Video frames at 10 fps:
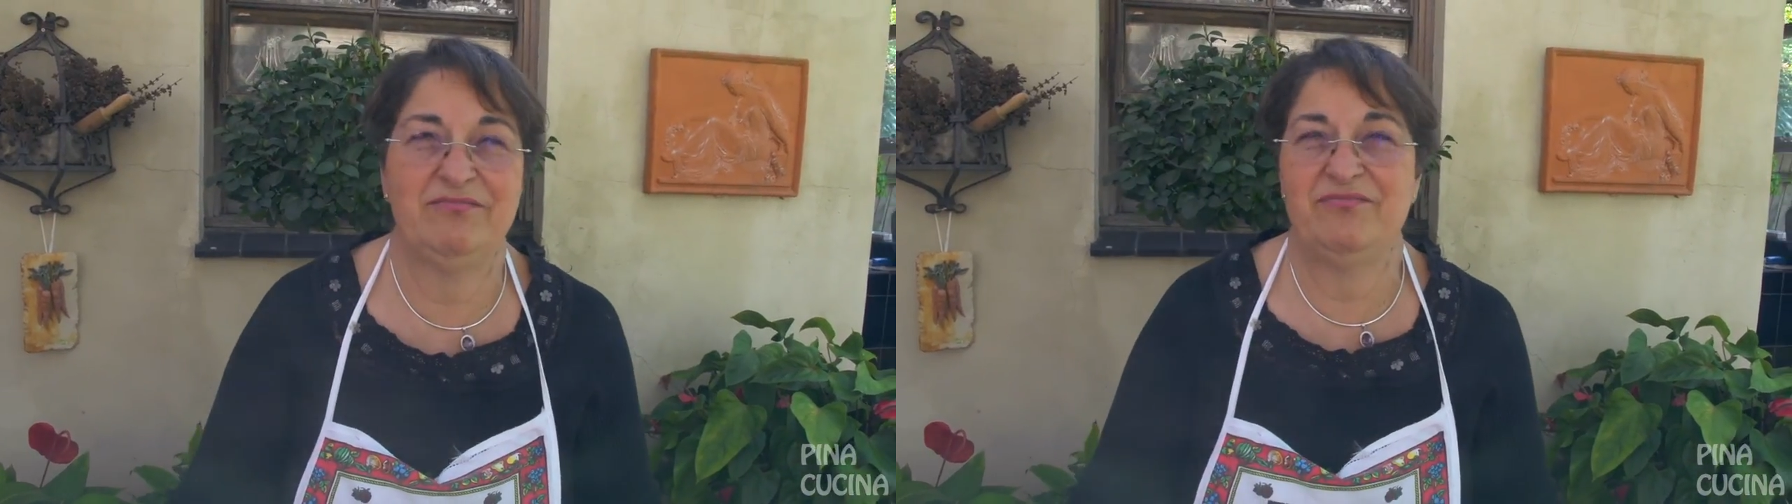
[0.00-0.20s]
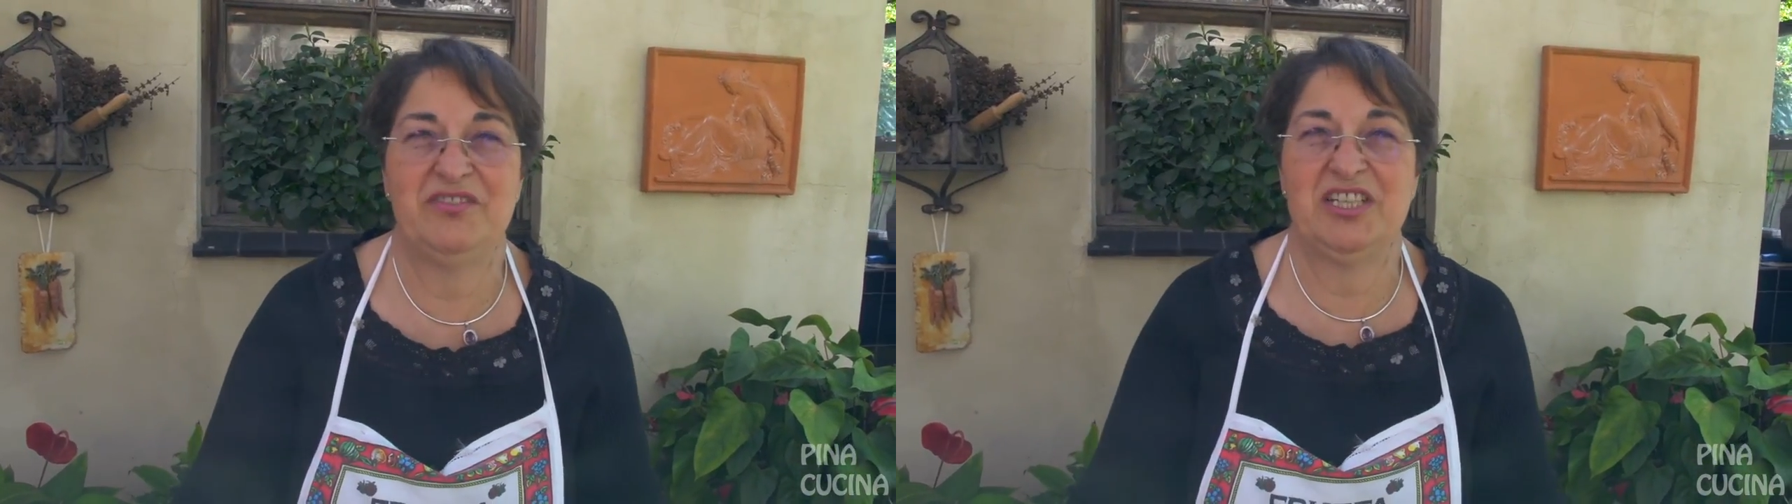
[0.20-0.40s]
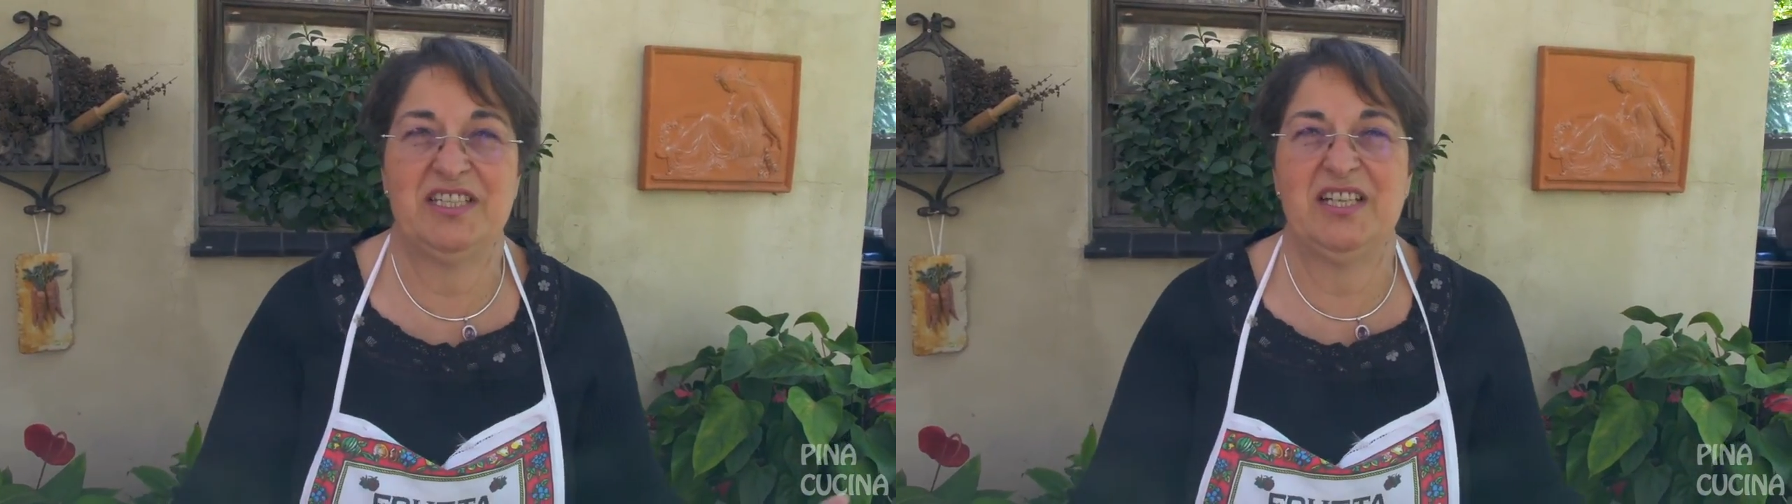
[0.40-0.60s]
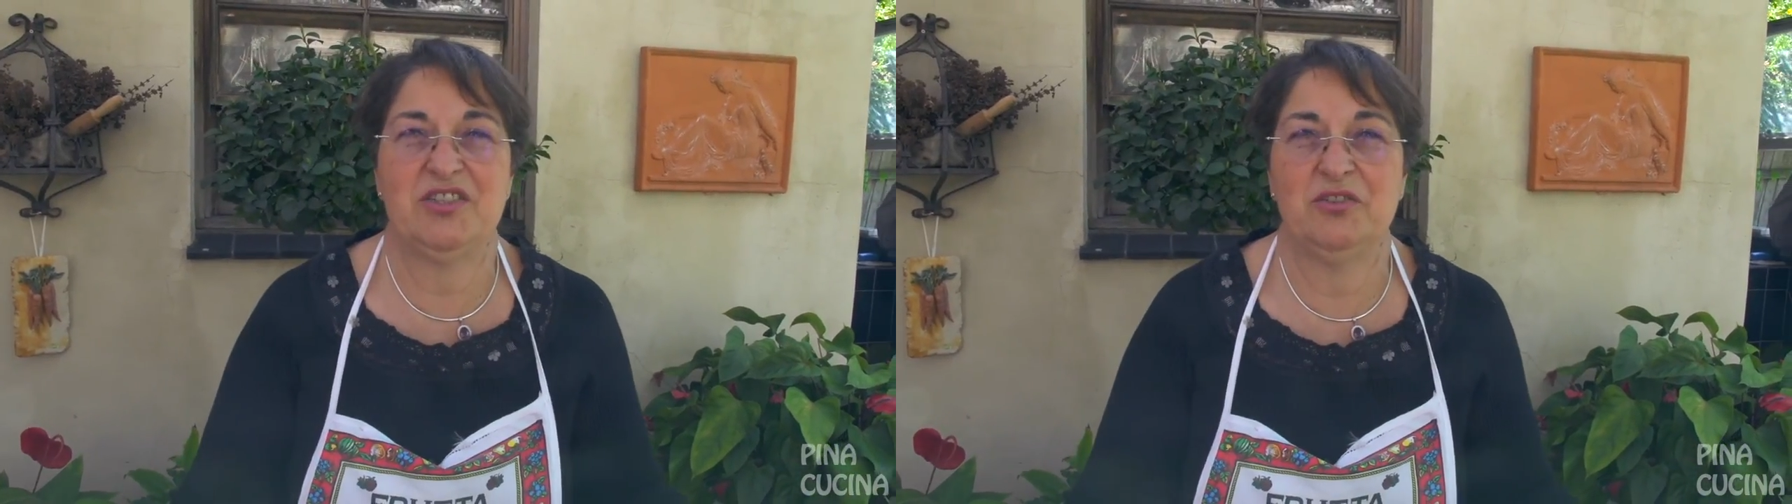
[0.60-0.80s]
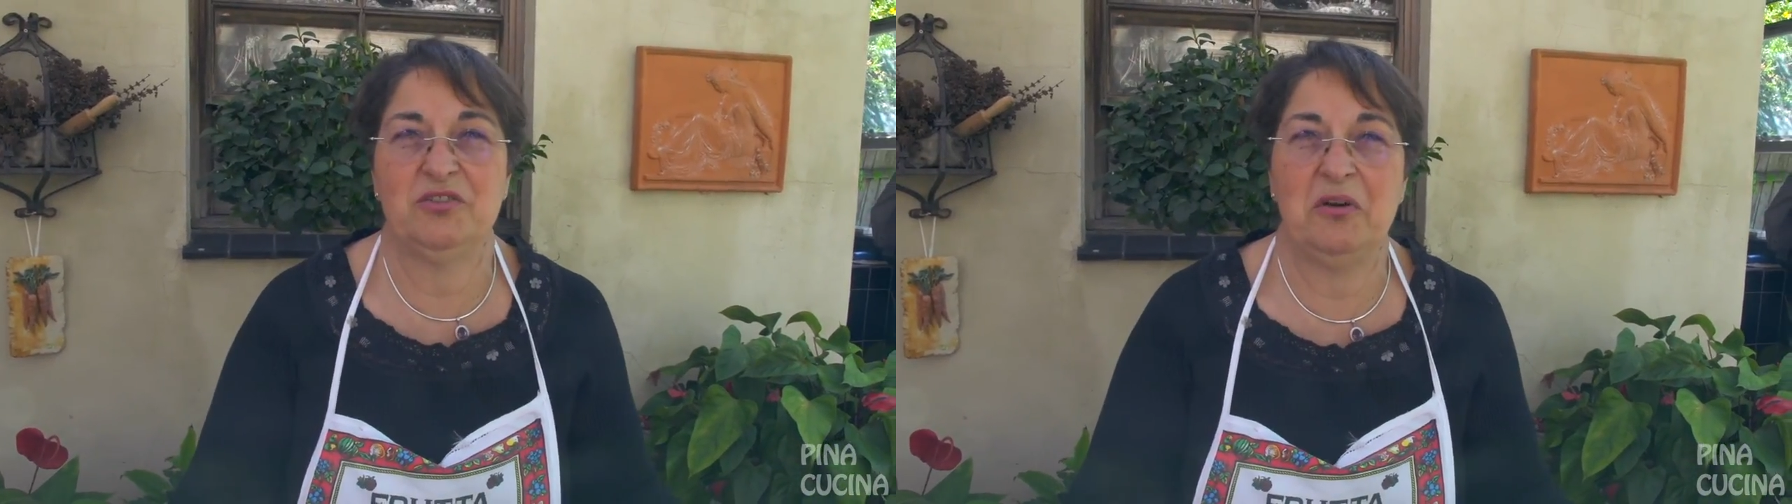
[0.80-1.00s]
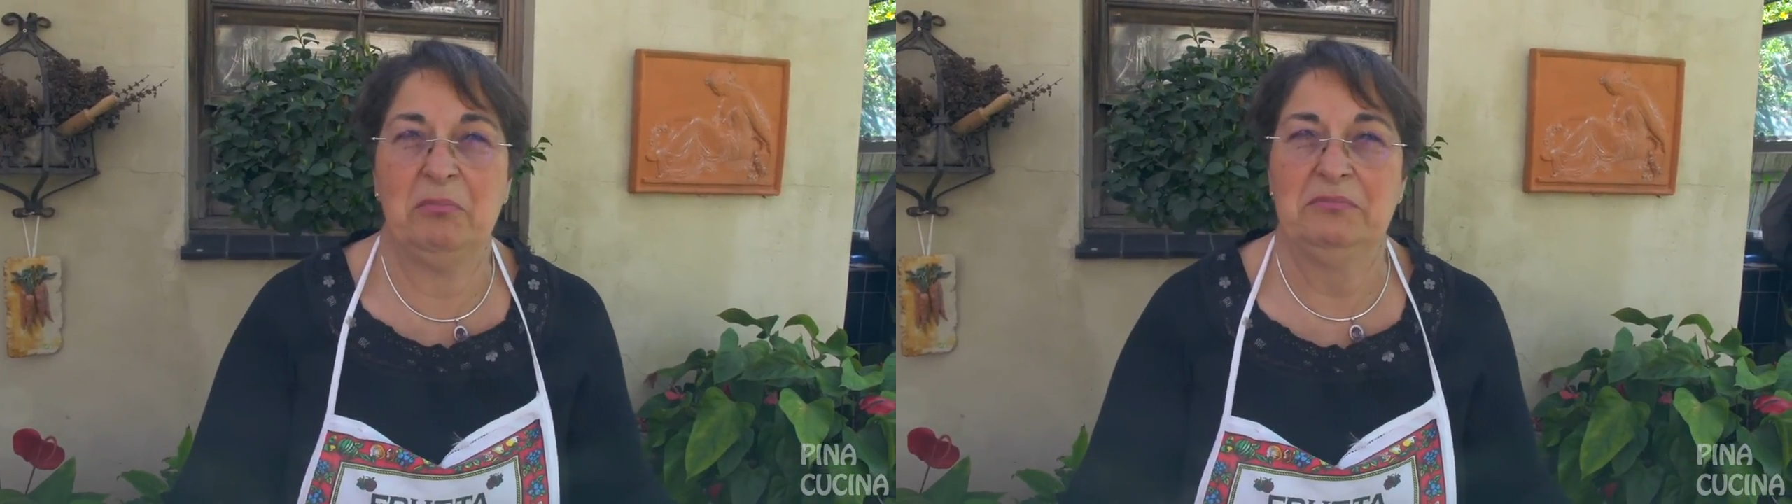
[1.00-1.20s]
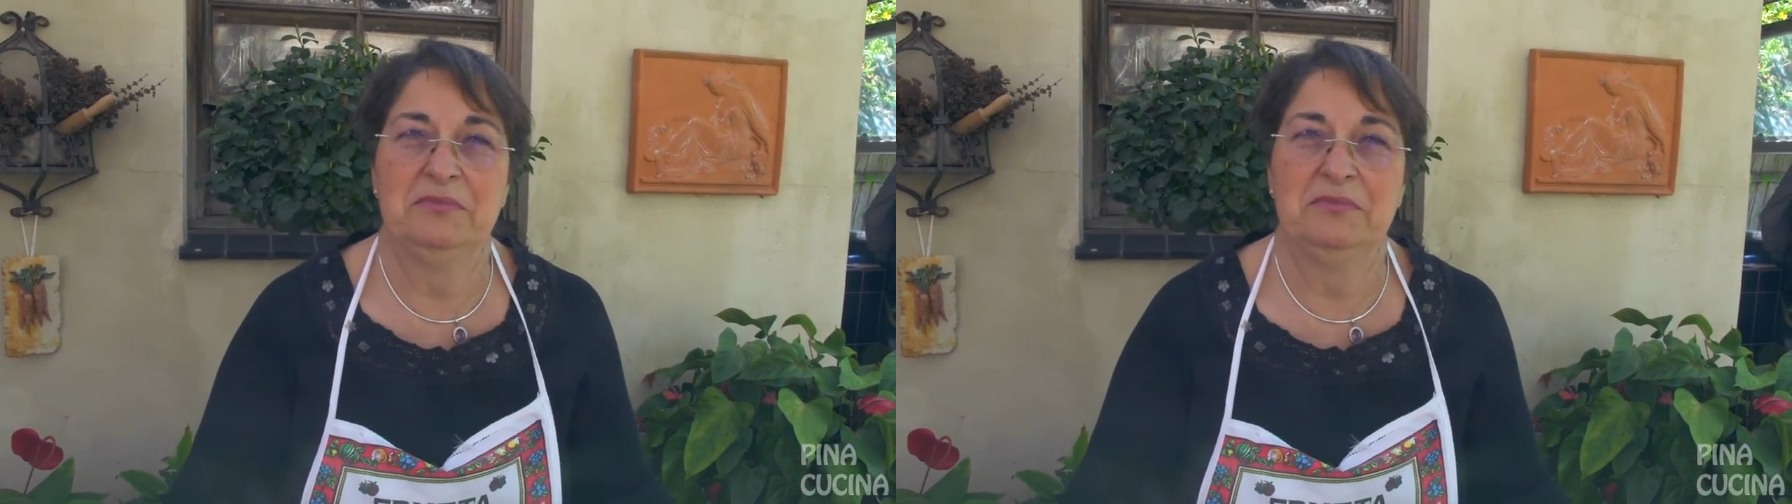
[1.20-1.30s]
It just sits on top.